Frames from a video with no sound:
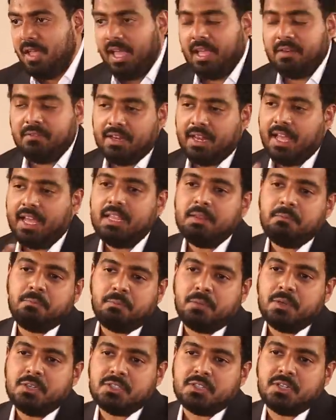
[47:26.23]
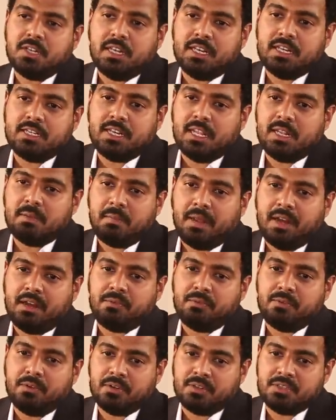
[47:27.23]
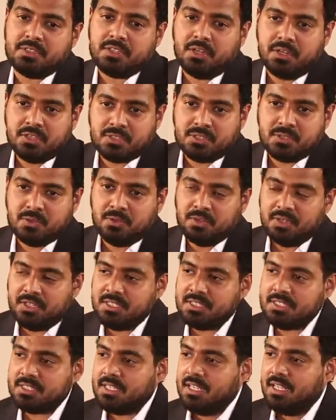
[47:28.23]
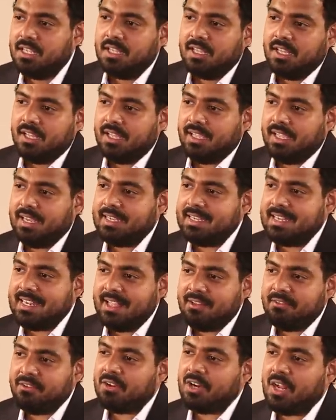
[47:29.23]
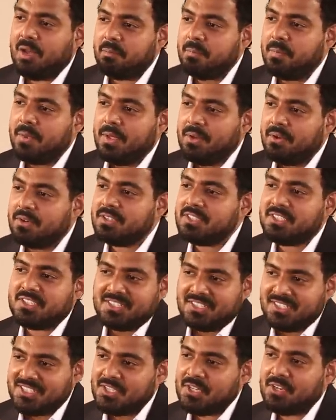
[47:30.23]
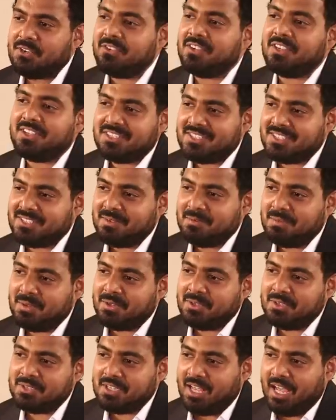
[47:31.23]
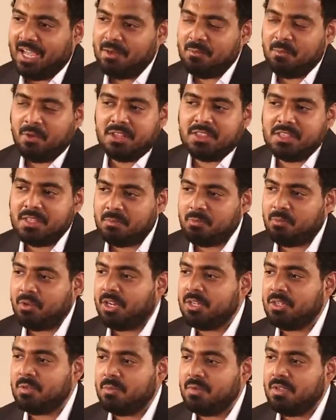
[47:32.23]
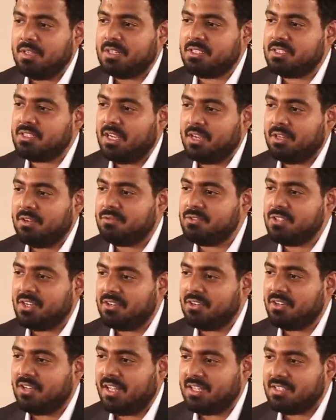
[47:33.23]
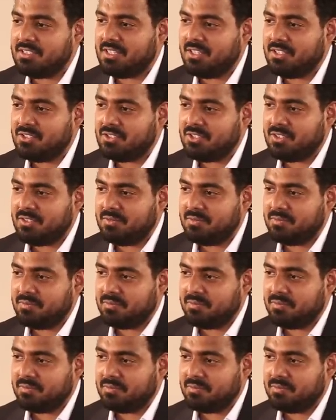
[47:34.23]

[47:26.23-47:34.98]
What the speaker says: And when I personally tell metaphors or stories, it never appears serious because I want their brain to be in a state of generalization.